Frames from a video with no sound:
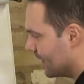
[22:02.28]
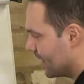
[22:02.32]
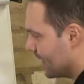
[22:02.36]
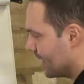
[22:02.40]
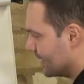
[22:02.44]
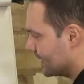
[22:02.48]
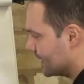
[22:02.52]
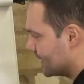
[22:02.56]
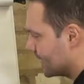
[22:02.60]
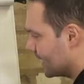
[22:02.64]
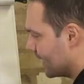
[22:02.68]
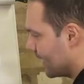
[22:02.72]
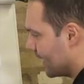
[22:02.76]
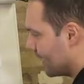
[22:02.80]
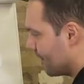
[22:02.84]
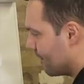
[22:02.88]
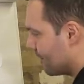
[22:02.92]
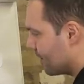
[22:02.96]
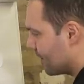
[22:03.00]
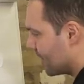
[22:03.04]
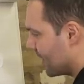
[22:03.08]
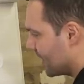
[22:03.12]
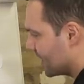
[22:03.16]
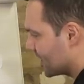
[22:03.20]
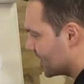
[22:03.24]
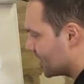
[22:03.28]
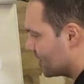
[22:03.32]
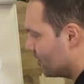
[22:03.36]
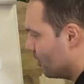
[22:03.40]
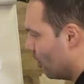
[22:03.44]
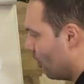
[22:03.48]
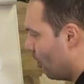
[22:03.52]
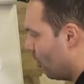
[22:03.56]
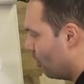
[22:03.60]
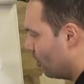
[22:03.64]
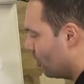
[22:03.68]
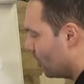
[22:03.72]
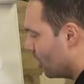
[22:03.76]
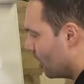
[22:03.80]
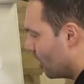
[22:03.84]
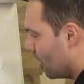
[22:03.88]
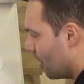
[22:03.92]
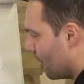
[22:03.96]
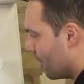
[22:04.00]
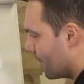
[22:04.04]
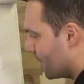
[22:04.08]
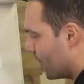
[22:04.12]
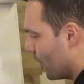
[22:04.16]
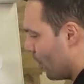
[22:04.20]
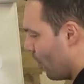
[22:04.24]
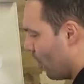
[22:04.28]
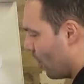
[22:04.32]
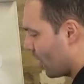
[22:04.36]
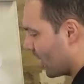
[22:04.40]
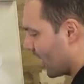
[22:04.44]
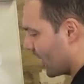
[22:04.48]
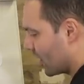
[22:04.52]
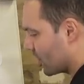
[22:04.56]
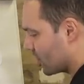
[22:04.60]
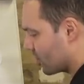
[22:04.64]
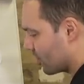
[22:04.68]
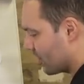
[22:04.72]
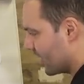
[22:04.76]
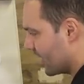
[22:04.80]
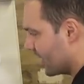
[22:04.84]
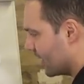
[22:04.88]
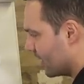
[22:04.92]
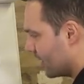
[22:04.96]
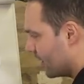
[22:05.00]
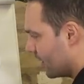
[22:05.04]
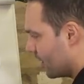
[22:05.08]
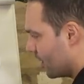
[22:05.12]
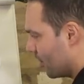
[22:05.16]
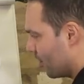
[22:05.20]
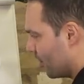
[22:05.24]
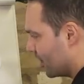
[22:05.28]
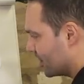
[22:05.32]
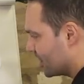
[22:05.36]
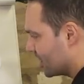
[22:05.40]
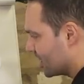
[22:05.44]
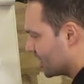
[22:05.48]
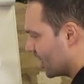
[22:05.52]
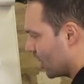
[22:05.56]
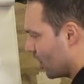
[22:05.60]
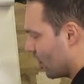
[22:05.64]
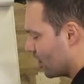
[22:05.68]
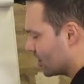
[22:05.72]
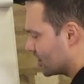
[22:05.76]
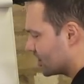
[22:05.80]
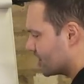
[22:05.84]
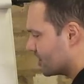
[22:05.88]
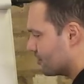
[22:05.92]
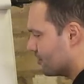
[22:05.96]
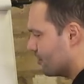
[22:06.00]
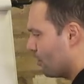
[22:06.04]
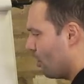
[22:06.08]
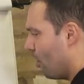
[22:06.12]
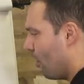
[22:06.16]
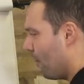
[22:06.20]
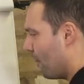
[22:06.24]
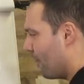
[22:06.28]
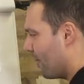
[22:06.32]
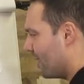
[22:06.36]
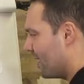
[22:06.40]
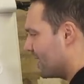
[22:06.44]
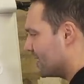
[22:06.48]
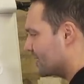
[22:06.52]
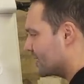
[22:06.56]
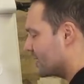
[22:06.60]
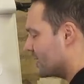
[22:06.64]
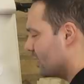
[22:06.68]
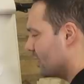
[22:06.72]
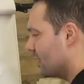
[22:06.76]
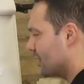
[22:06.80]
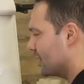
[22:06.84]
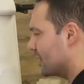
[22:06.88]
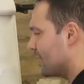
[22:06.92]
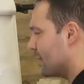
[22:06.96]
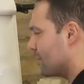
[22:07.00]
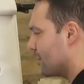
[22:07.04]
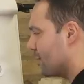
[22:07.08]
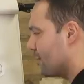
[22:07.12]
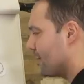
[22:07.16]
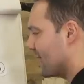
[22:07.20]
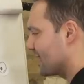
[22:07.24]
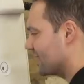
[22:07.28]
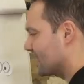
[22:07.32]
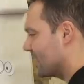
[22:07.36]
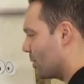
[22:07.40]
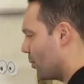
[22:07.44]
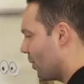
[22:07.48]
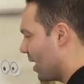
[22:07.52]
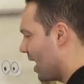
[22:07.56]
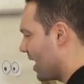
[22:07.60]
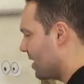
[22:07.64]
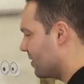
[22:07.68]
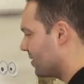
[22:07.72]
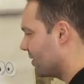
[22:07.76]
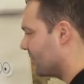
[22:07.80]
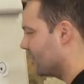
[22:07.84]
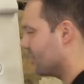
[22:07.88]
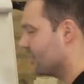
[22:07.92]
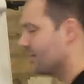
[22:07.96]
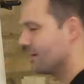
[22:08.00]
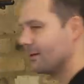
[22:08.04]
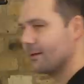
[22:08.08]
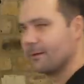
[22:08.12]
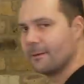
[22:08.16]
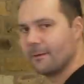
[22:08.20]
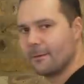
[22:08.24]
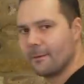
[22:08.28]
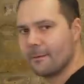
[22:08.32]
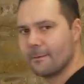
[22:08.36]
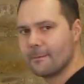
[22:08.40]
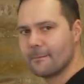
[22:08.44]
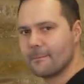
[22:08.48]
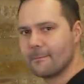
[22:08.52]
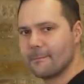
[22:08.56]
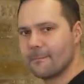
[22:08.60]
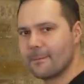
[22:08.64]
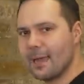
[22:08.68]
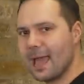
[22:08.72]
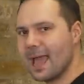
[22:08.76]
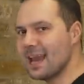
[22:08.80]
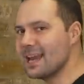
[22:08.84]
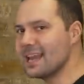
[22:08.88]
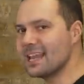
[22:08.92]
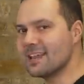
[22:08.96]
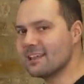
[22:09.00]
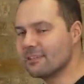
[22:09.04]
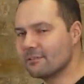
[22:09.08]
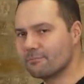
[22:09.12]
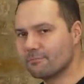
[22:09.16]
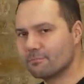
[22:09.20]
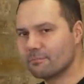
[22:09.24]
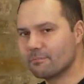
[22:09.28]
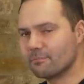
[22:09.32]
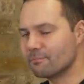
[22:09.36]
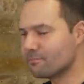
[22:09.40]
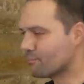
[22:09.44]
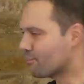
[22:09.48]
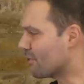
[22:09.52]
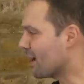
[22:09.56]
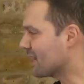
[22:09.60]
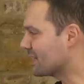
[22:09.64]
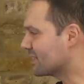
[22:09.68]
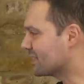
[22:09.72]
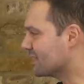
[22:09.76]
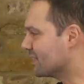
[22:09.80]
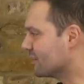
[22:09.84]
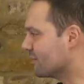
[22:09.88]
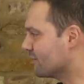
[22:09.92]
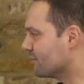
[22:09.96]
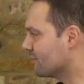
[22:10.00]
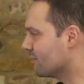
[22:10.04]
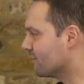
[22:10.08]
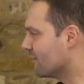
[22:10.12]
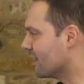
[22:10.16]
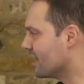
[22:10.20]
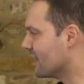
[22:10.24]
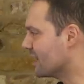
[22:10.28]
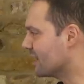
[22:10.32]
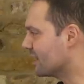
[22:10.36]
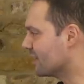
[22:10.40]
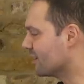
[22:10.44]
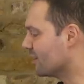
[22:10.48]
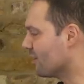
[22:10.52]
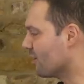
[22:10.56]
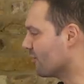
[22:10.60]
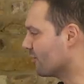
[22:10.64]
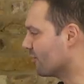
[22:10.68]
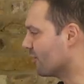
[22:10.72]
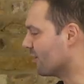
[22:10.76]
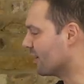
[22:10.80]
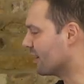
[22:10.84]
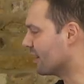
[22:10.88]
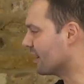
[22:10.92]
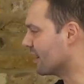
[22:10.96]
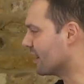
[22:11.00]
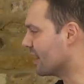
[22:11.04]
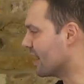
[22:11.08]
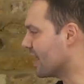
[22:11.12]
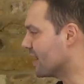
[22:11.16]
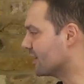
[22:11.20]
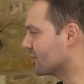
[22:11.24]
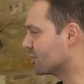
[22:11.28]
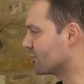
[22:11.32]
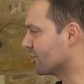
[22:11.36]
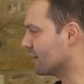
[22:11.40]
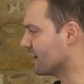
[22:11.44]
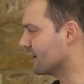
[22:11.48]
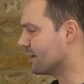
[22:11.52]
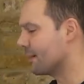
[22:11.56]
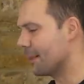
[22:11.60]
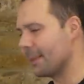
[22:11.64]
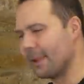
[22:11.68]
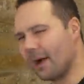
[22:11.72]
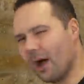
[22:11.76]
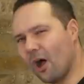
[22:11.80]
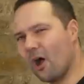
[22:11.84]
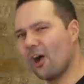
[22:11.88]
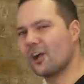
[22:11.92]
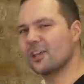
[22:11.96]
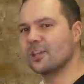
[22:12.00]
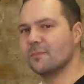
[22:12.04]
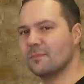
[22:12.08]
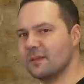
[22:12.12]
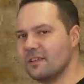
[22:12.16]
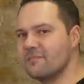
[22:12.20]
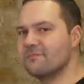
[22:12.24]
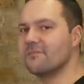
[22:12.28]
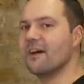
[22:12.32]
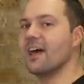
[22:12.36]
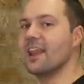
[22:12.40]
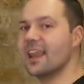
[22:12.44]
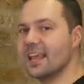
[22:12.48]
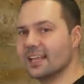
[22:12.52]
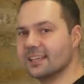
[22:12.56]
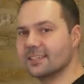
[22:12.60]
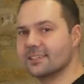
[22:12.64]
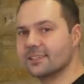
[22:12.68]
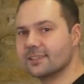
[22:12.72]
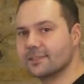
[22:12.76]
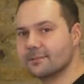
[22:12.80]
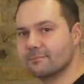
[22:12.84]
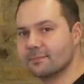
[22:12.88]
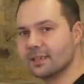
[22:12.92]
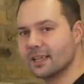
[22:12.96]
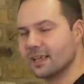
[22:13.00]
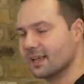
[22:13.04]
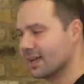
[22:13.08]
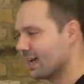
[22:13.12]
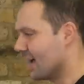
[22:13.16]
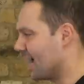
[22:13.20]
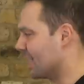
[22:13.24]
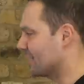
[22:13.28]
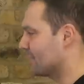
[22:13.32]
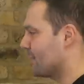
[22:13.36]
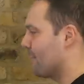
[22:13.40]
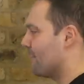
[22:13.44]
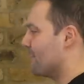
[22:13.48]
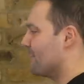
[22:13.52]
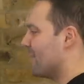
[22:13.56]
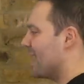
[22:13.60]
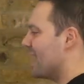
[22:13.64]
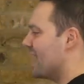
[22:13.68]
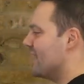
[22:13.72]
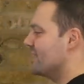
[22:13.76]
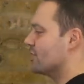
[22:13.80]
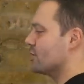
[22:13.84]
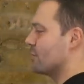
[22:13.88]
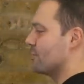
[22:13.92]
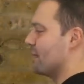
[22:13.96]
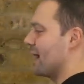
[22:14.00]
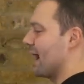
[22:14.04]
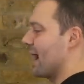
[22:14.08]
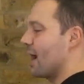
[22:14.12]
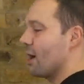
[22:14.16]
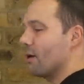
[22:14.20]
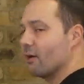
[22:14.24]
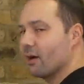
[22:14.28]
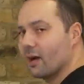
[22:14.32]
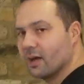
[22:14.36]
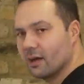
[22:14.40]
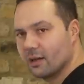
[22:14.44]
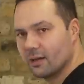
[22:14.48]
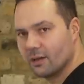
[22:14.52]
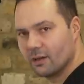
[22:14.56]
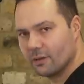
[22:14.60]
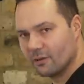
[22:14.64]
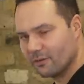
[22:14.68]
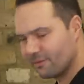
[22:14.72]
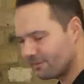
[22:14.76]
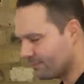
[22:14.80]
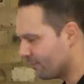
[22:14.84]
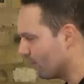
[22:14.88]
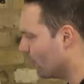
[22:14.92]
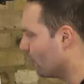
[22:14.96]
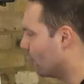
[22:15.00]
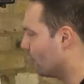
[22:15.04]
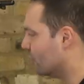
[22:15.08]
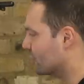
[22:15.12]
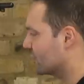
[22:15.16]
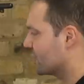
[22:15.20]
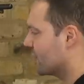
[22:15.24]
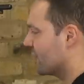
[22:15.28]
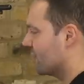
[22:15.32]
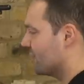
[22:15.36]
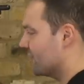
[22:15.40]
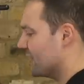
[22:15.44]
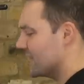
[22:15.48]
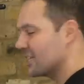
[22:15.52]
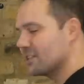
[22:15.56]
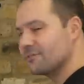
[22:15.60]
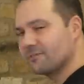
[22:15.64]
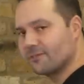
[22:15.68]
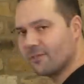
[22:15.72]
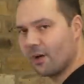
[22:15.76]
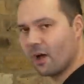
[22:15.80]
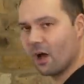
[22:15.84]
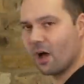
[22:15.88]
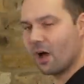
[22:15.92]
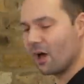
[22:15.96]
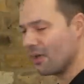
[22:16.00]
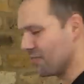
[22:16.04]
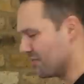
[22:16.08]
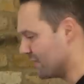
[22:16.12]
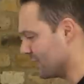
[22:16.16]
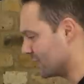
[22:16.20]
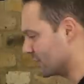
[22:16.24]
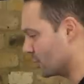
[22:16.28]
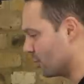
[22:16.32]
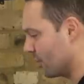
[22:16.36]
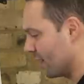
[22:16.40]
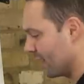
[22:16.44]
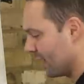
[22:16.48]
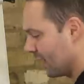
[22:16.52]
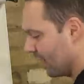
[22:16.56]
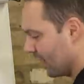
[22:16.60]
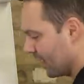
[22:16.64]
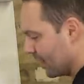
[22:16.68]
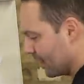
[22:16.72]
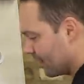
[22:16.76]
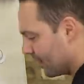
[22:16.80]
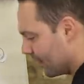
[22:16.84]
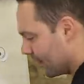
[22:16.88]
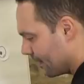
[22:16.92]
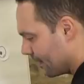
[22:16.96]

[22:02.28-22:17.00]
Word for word: It's uh, a small, poor country which has lost more political and diplomatic weight than any precedent really can offer in, in history. Arguably, Venice, as a major power, falls this far this quickly.